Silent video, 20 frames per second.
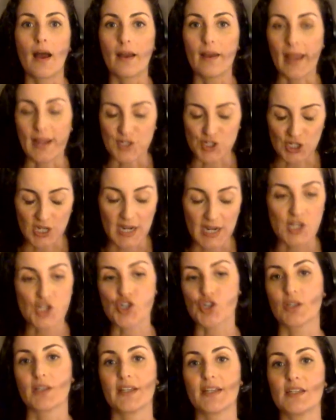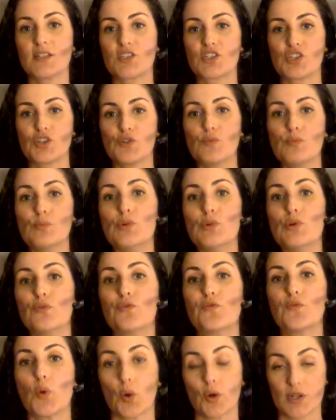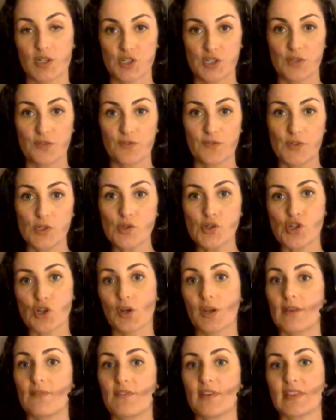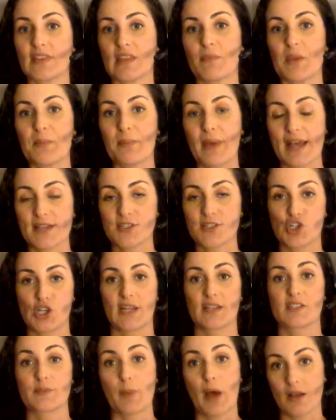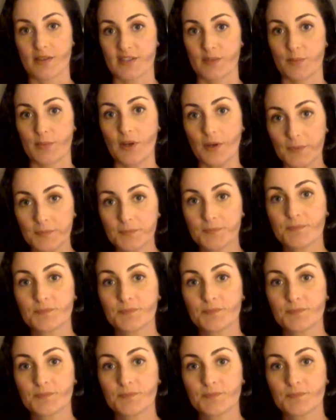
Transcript: educationally, to move forward into the future, giving them the best chance possible.